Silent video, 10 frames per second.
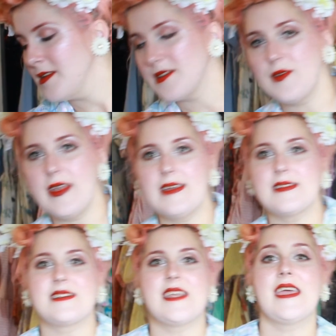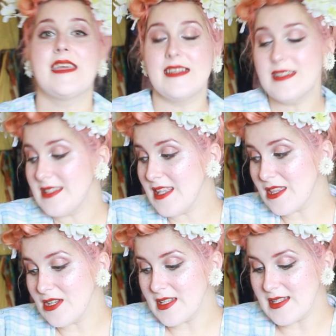So next is the
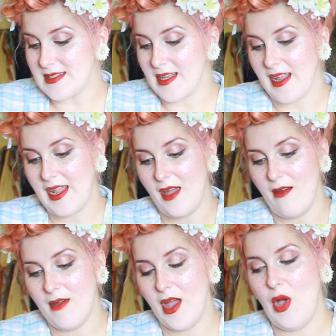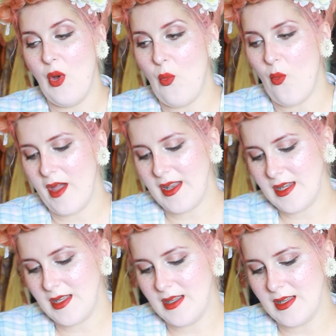thirties, and I have one,
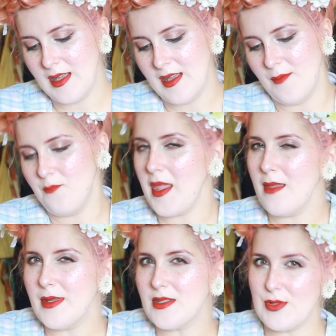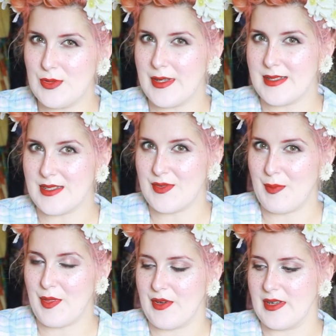maybe two dresses from
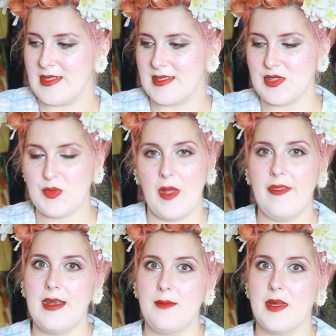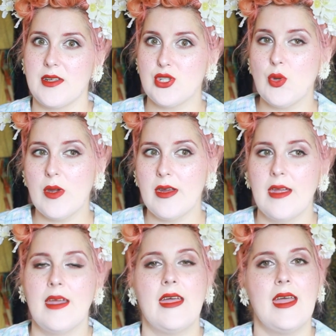the thirties. There's one that I'm not sure,
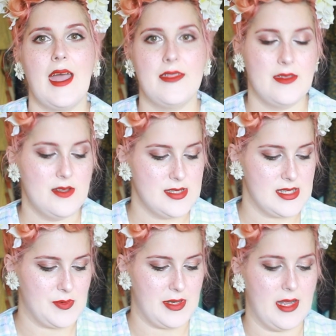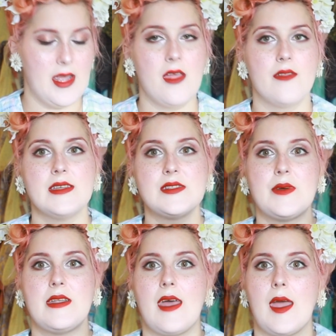and then there's this one. This
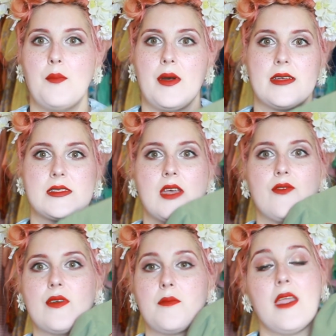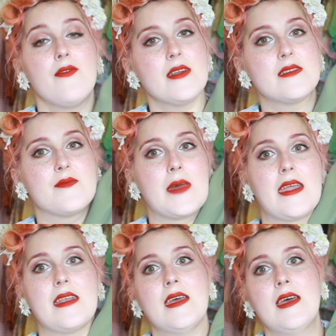one I bought from a friend of
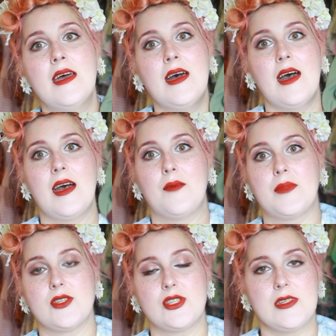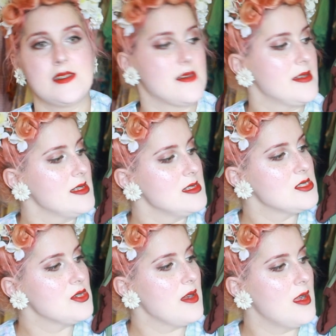mine. Um, she is on
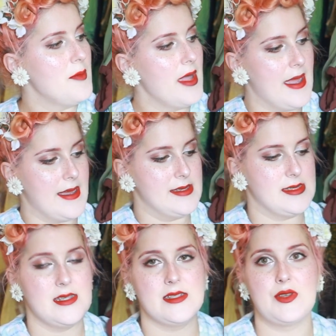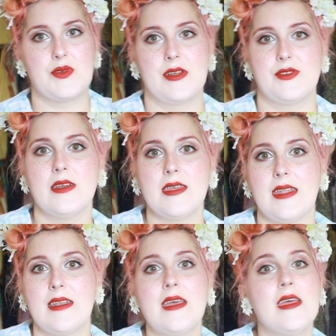Instagram as Isadora
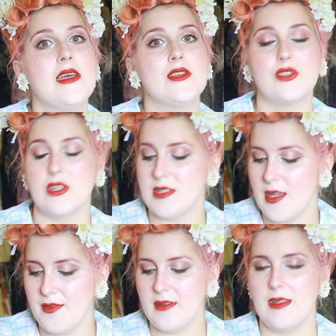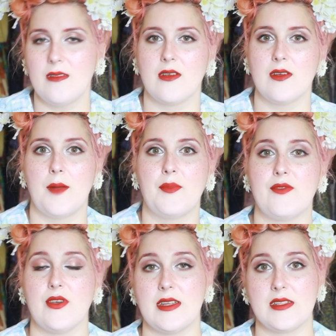Drunken. You should definitely look her up if
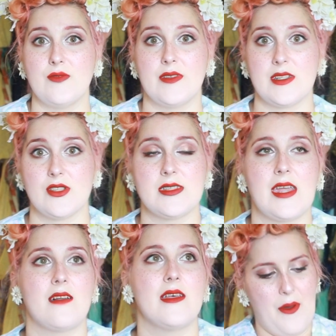you're into vintage style.